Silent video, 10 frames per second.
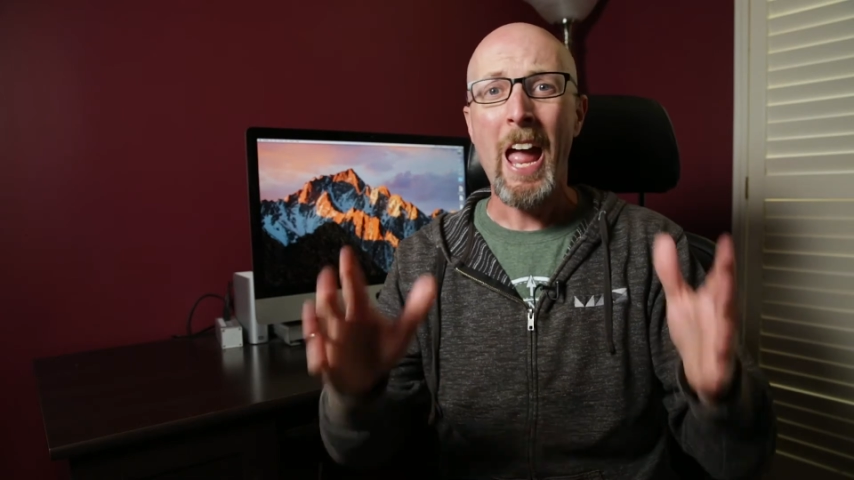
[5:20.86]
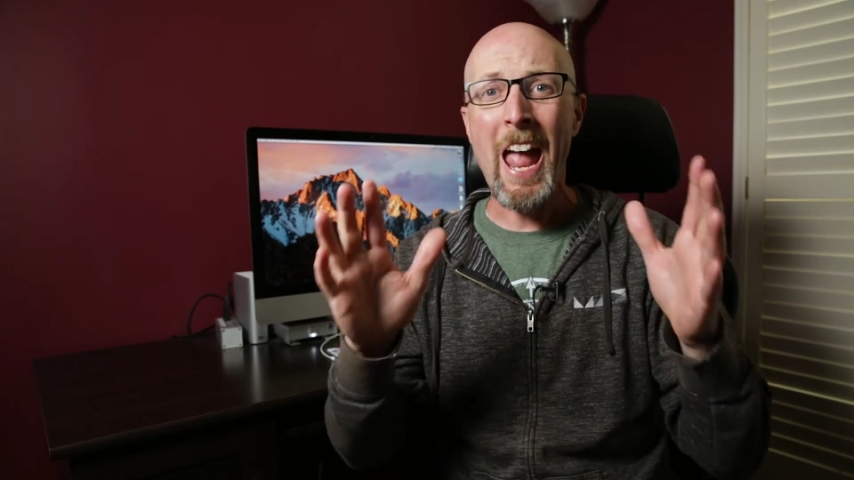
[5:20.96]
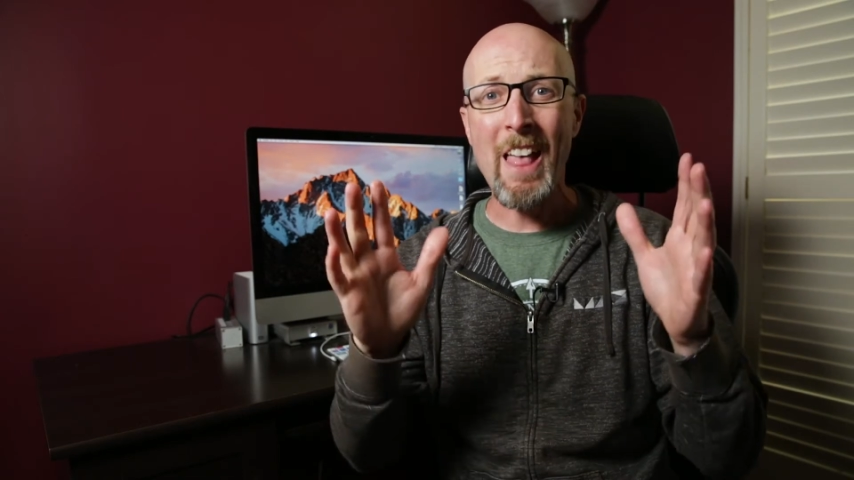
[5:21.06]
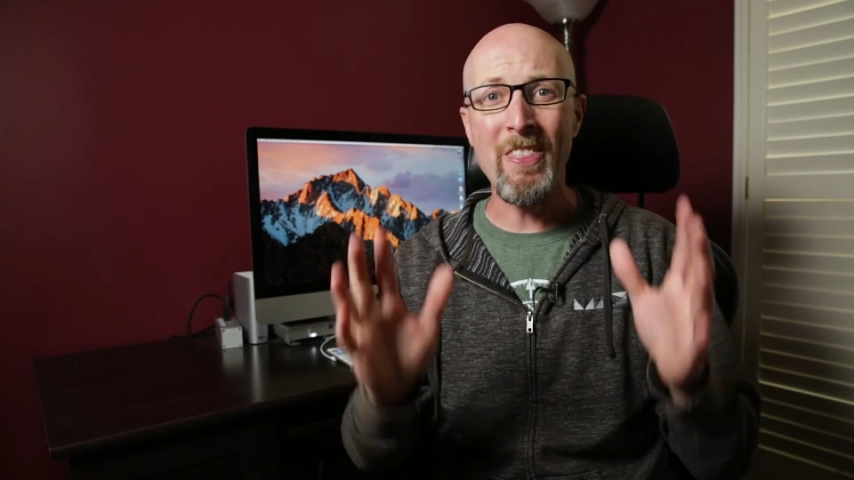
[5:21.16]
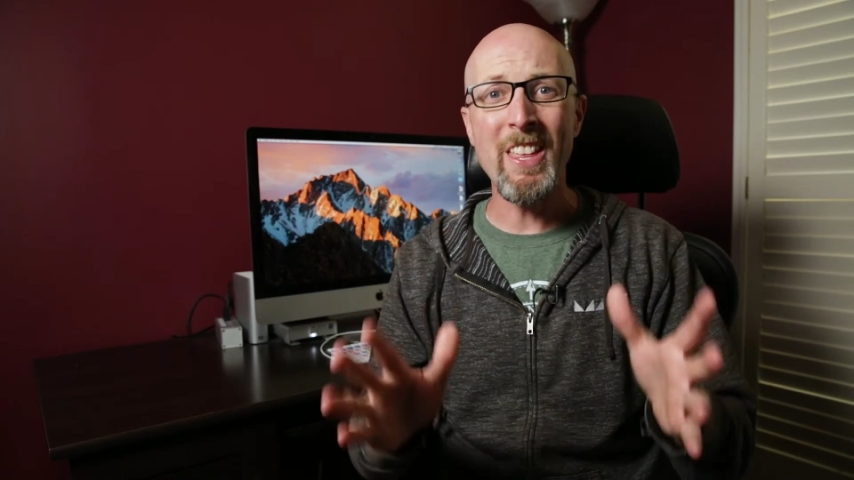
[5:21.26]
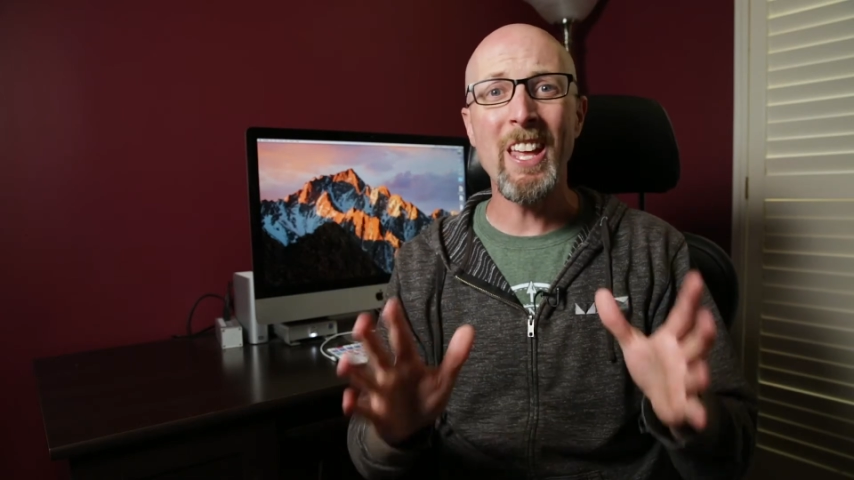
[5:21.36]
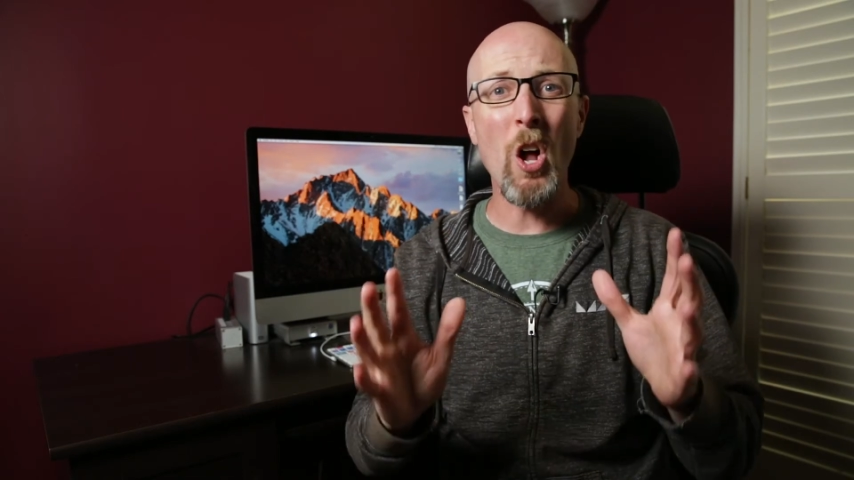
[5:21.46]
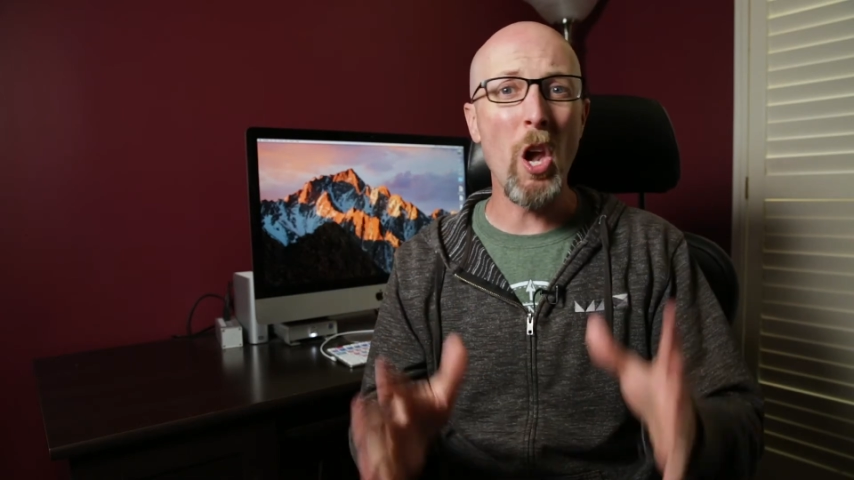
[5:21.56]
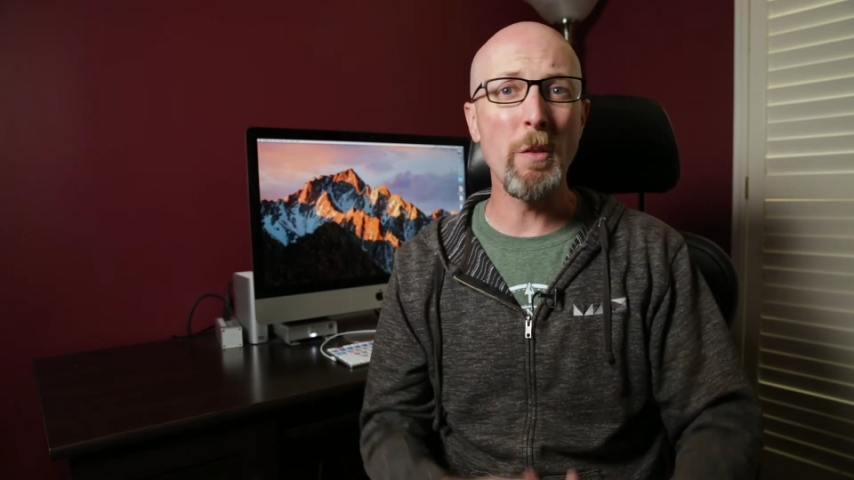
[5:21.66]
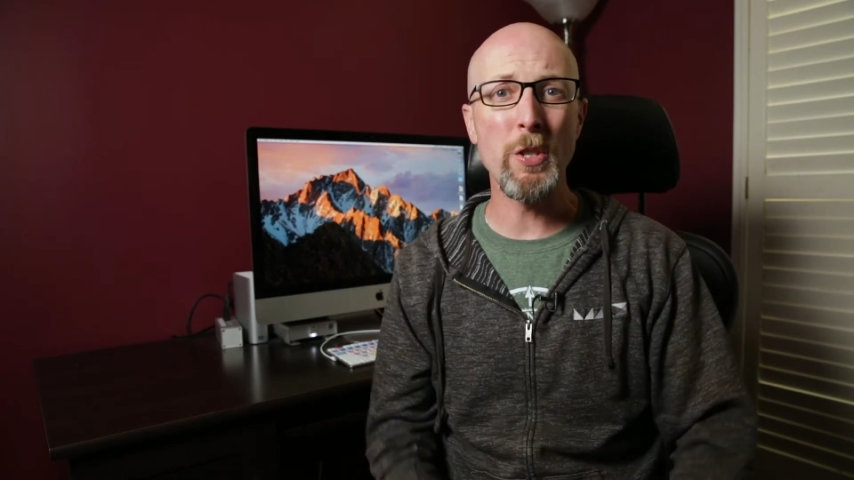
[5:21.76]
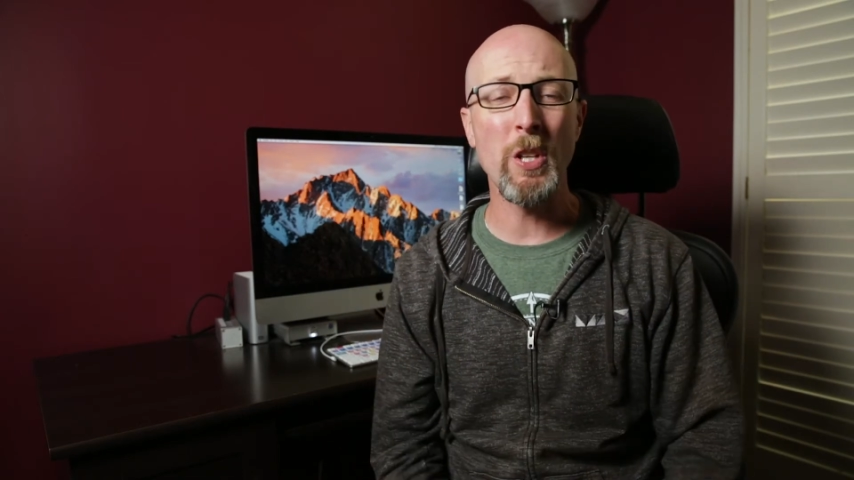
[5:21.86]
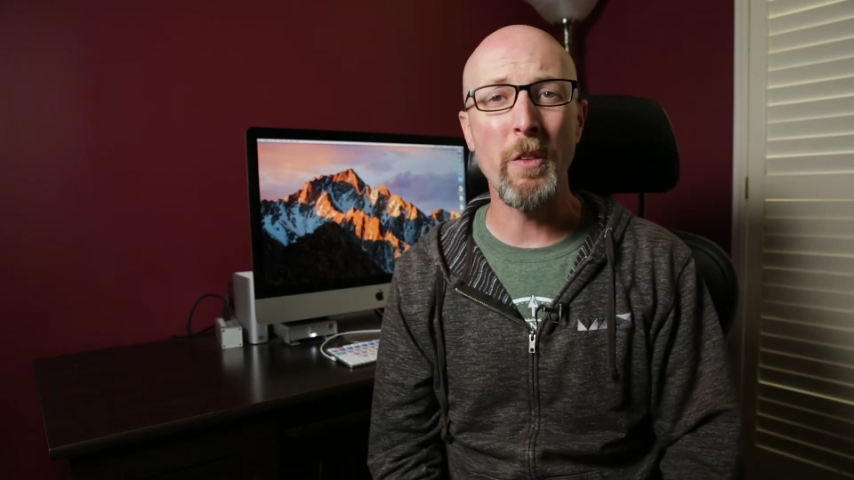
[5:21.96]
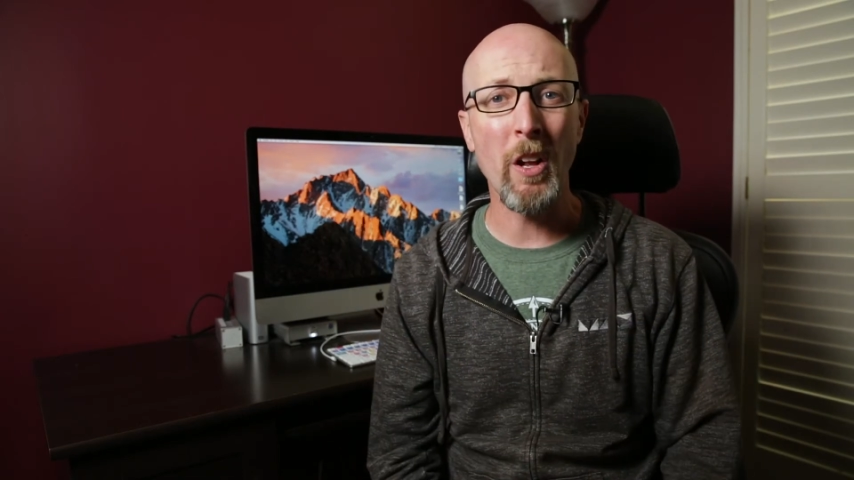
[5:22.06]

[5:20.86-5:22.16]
and then all of a sudden the